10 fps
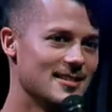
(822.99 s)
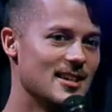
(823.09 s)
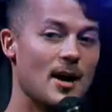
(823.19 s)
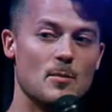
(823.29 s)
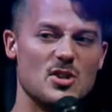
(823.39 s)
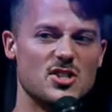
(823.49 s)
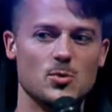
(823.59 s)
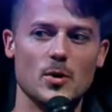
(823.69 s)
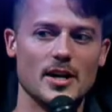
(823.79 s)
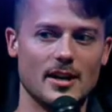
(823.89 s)
I'm going to
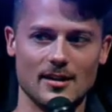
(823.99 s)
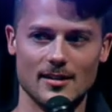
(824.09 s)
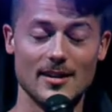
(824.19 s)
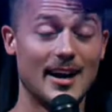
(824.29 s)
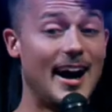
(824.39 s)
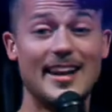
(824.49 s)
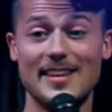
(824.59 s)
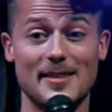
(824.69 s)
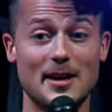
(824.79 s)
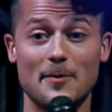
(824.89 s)
swing. I
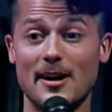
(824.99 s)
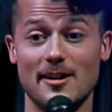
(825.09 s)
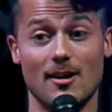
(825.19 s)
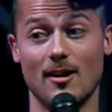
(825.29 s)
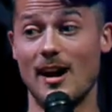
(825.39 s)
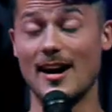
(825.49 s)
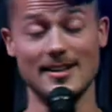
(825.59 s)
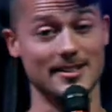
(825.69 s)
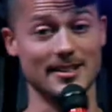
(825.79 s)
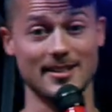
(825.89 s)
didn't think about it at all,
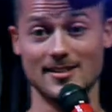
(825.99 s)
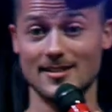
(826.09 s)
honestly.